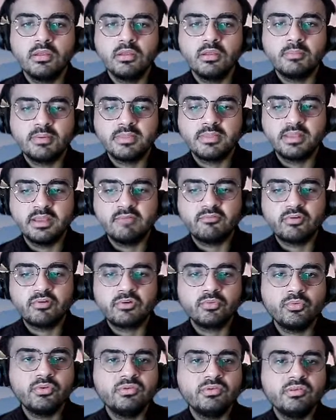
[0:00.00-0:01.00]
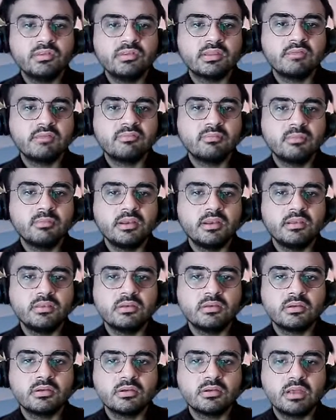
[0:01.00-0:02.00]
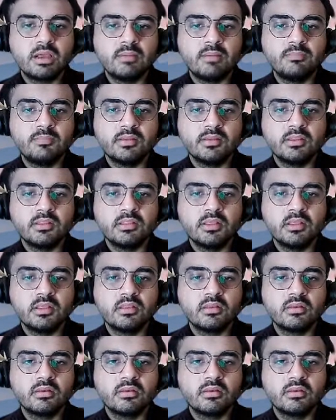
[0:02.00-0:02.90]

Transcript: but then I've got queen g7 mate happening there.